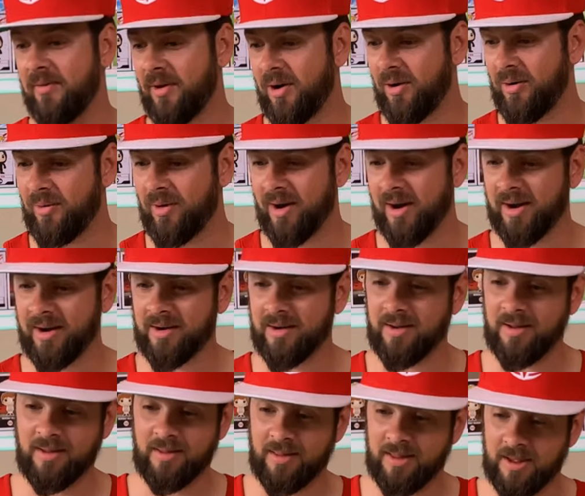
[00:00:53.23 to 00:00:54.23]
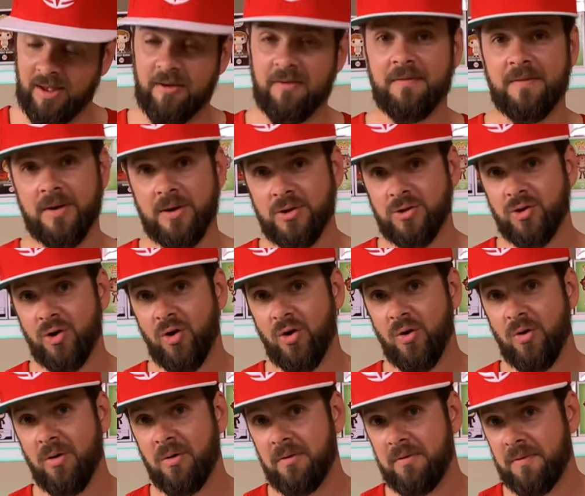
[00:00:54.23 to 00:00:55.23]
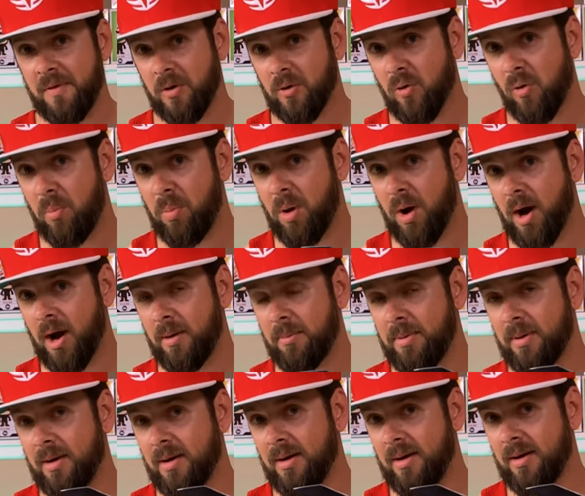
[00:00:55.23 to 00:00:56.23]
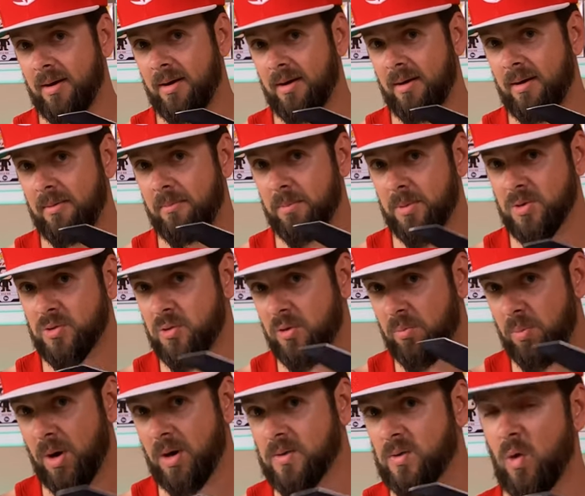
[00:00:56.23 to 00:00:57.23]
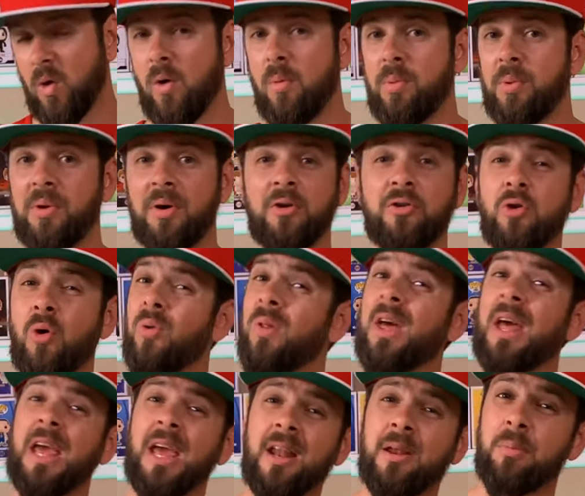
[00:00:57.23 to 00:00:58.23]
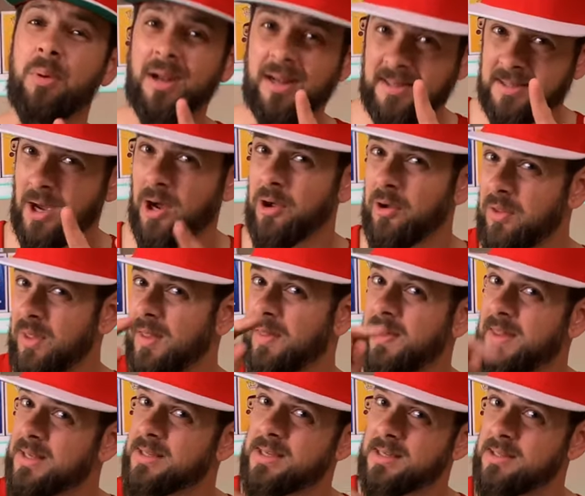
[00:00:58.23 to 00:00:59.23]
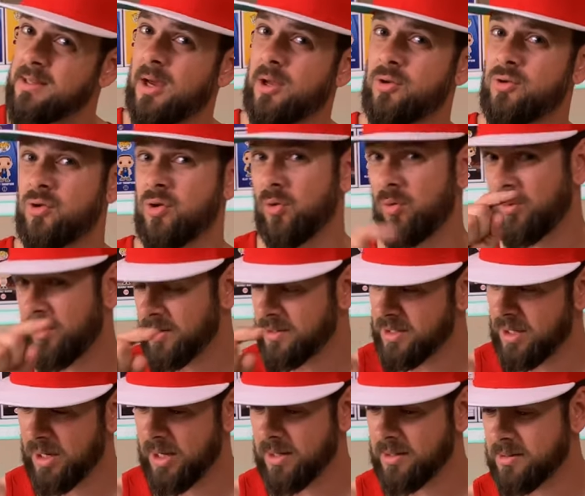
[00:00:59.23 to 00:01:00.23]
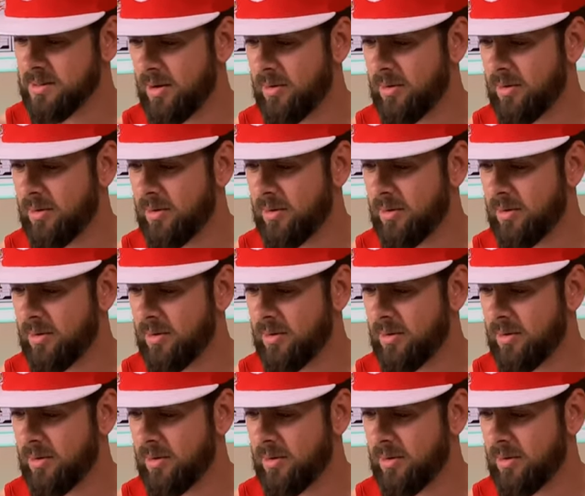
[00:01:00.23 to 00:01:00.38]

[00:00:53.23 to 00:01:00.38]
All right, the official Funko Pop mystery box opener. Don't let anybody tell you that this is not true, because it is.